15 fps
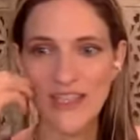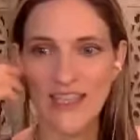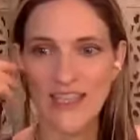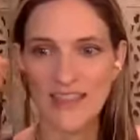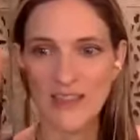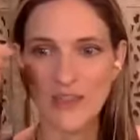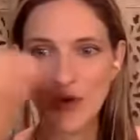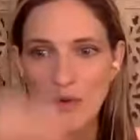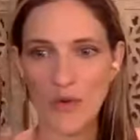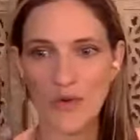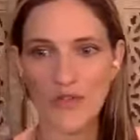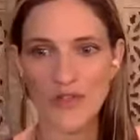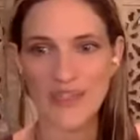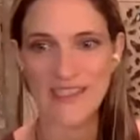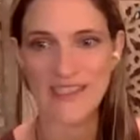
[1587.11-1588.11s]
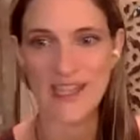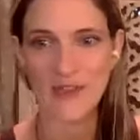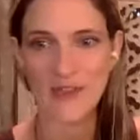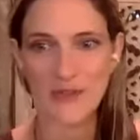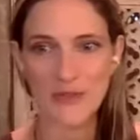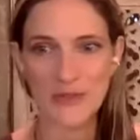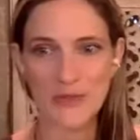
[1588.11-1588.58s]
get the core, the
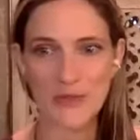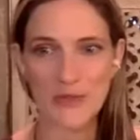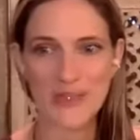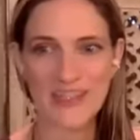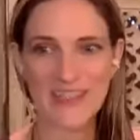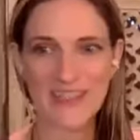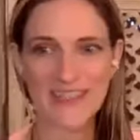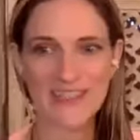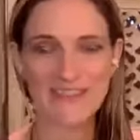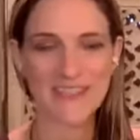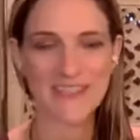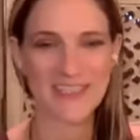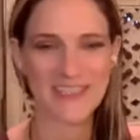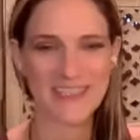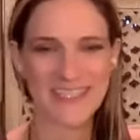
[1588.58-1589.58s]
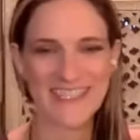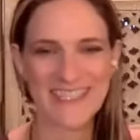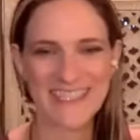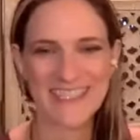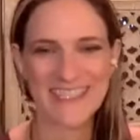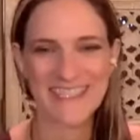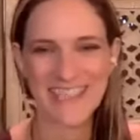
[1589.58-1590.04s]
sacral, the root, and the liver
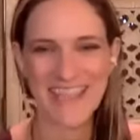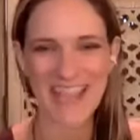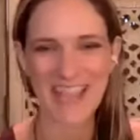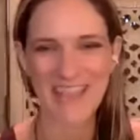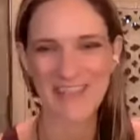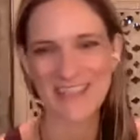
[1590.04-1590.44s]
in shape.